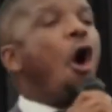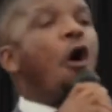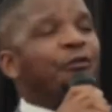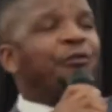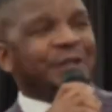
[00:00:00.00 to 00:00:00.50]

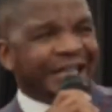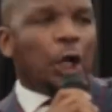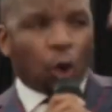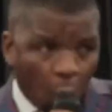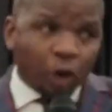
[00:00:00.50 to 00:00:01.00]
of the
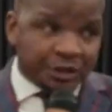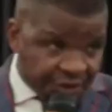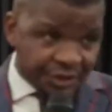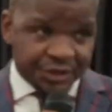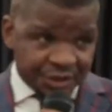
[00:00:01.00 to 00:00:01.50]
Lord,
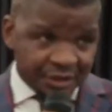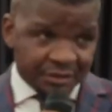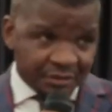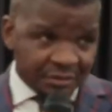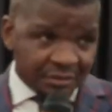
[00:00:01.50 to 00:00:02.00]

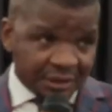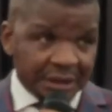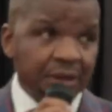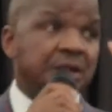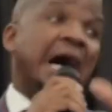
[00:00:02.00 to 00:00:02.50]

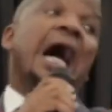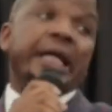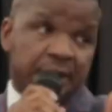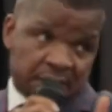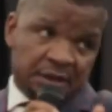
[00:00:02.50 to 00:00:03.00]
died.